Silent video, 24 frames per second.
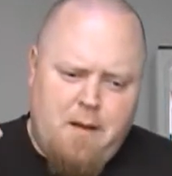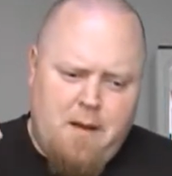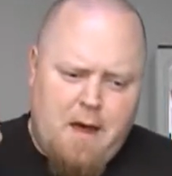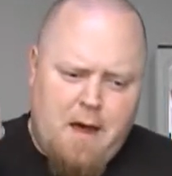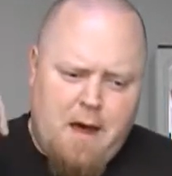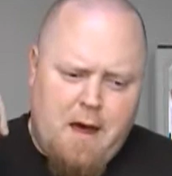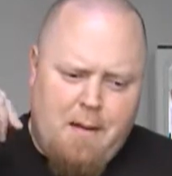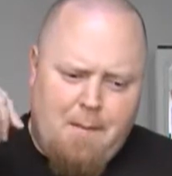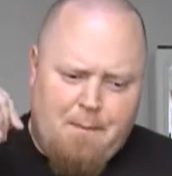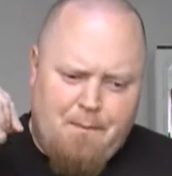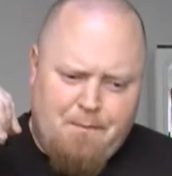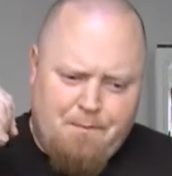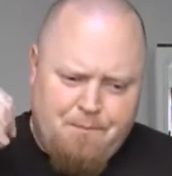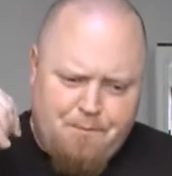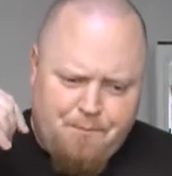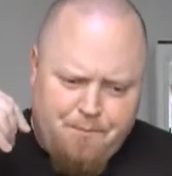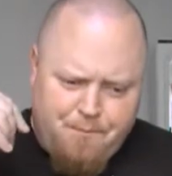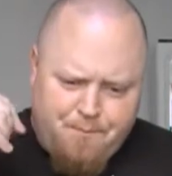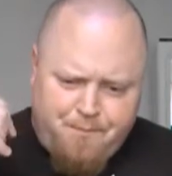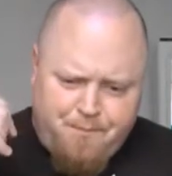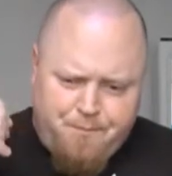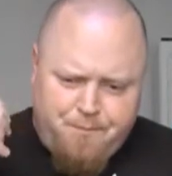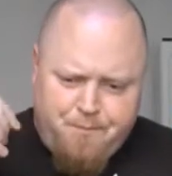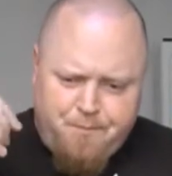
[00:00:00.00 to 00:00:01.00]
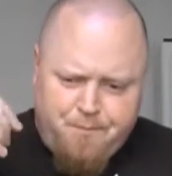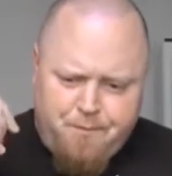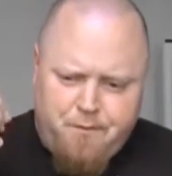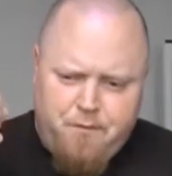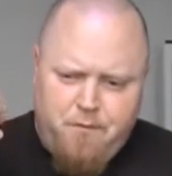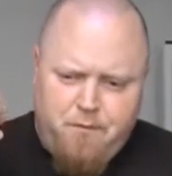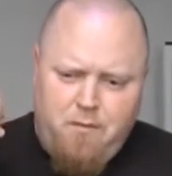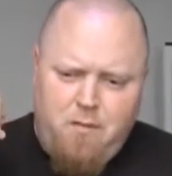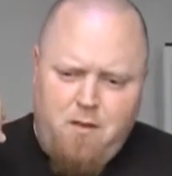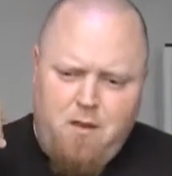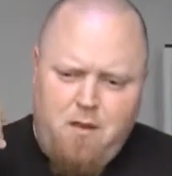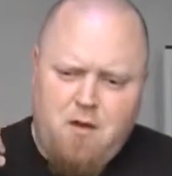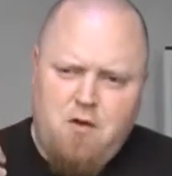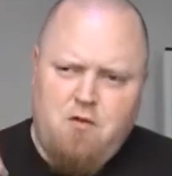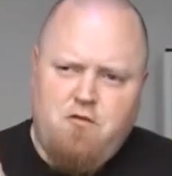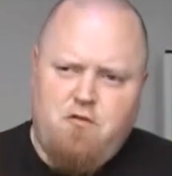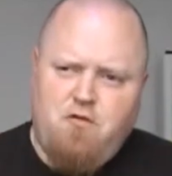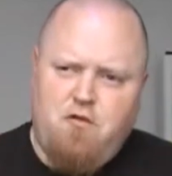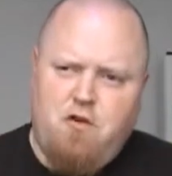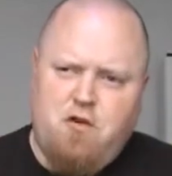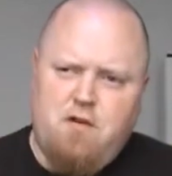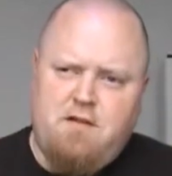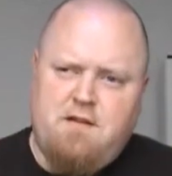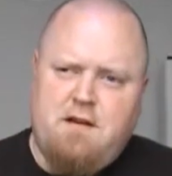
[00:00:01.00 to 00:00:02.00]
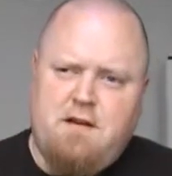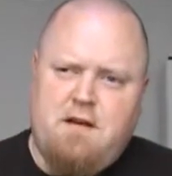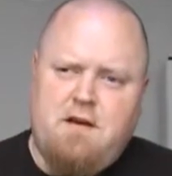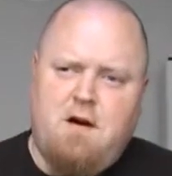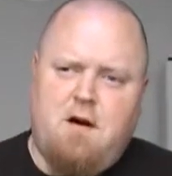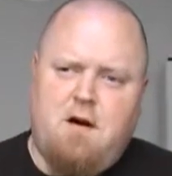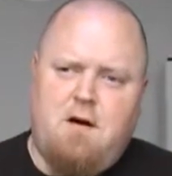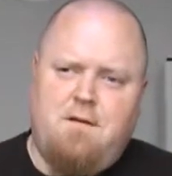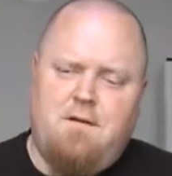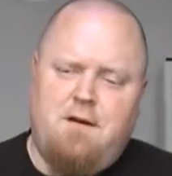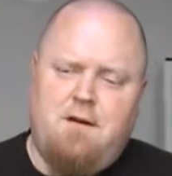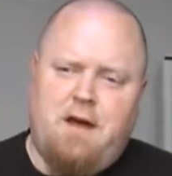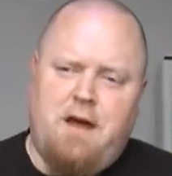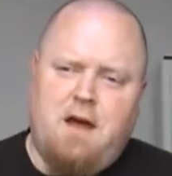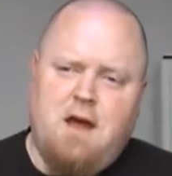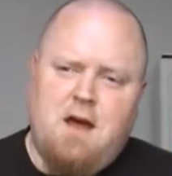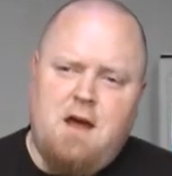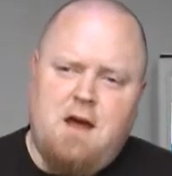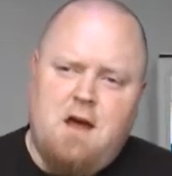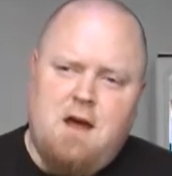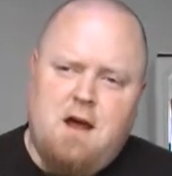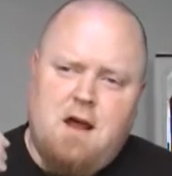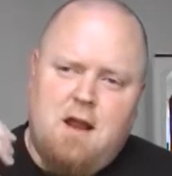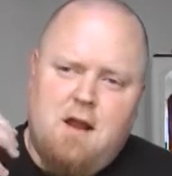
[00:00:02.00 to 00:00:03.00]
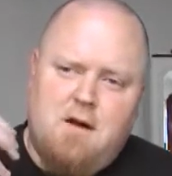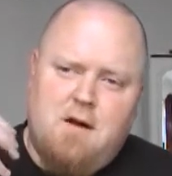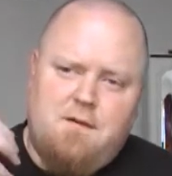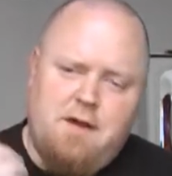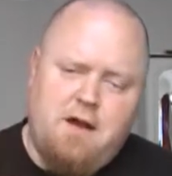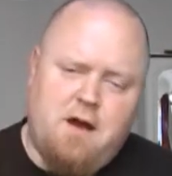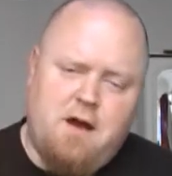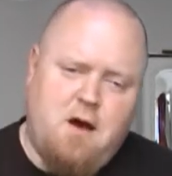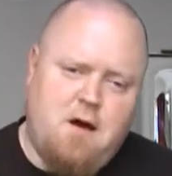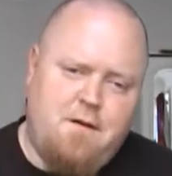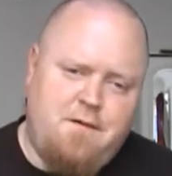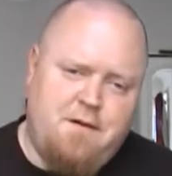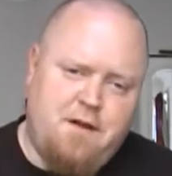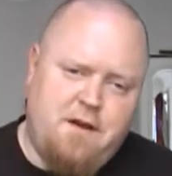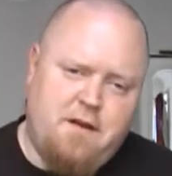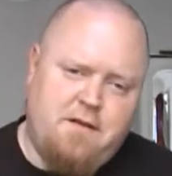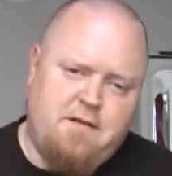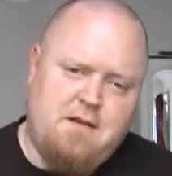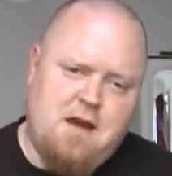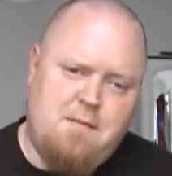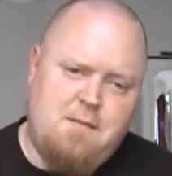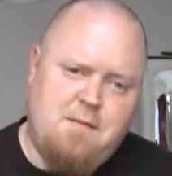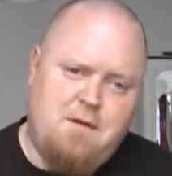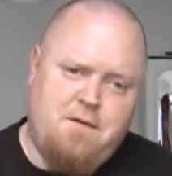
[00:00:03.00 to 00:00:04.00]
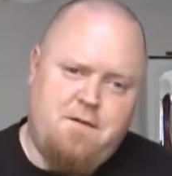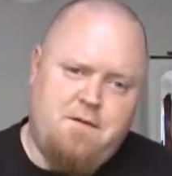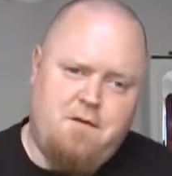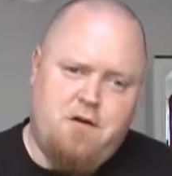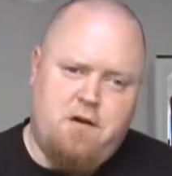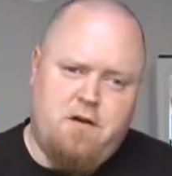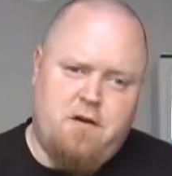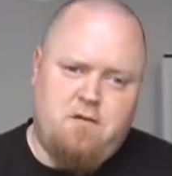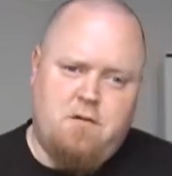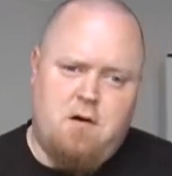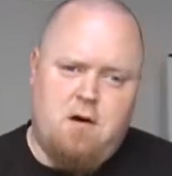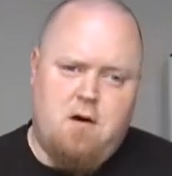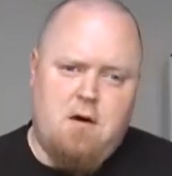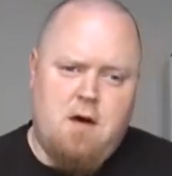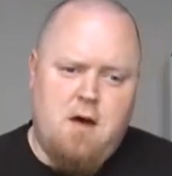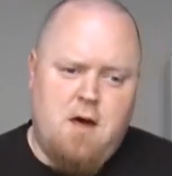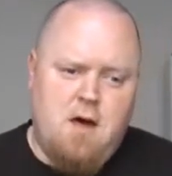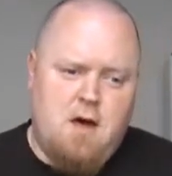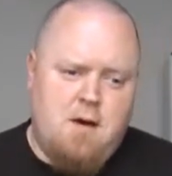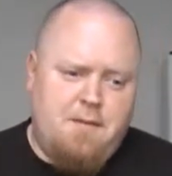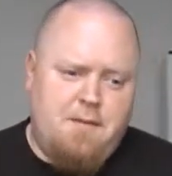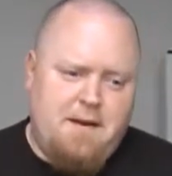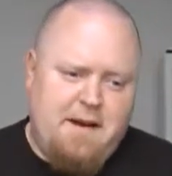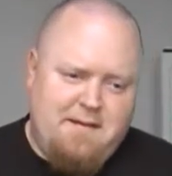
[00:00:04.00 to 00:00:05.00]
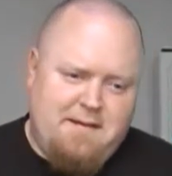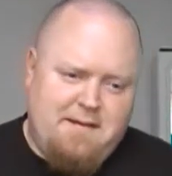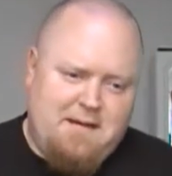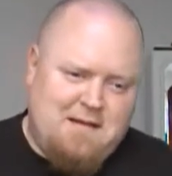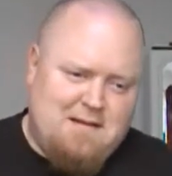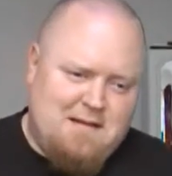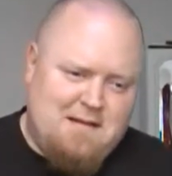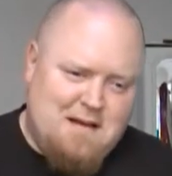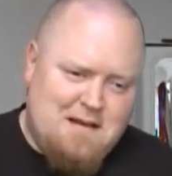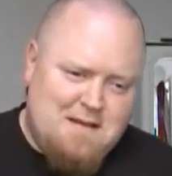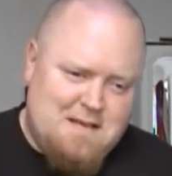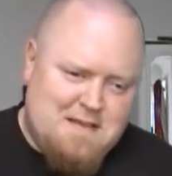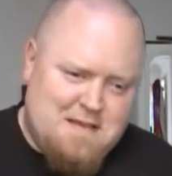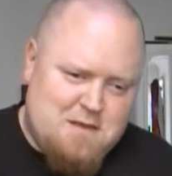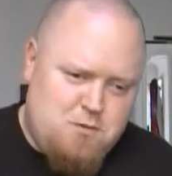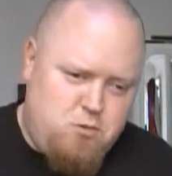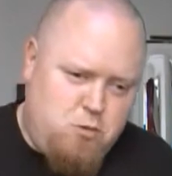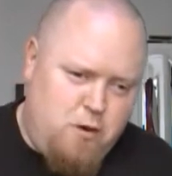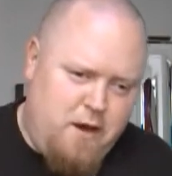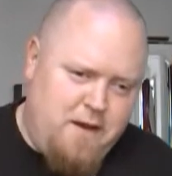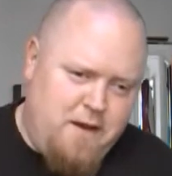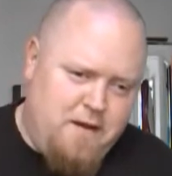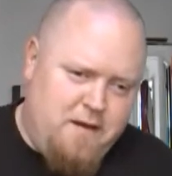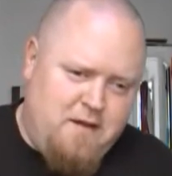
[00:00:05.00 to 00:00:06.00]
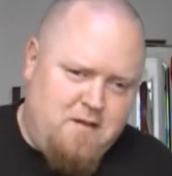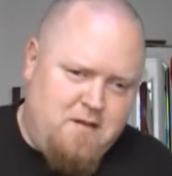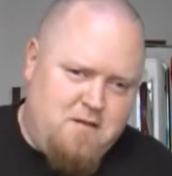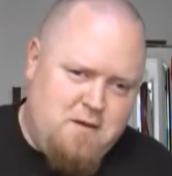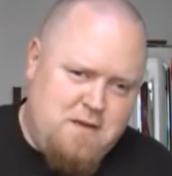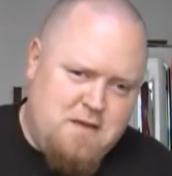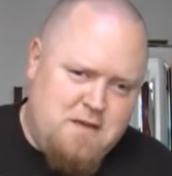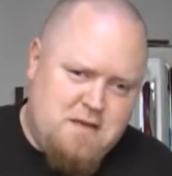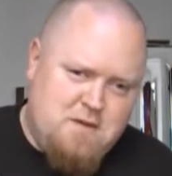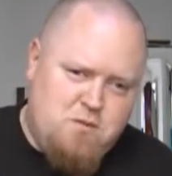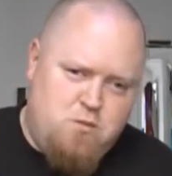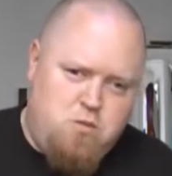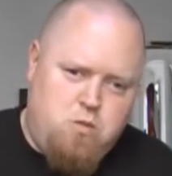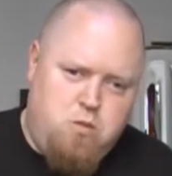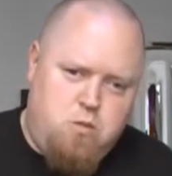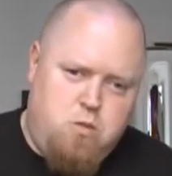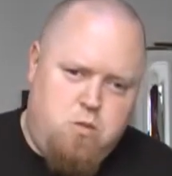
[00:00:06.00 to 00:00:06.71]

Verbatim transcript: Um, roasted coffee, a lovely earthiness coming through it as well. But there's this sweetness which is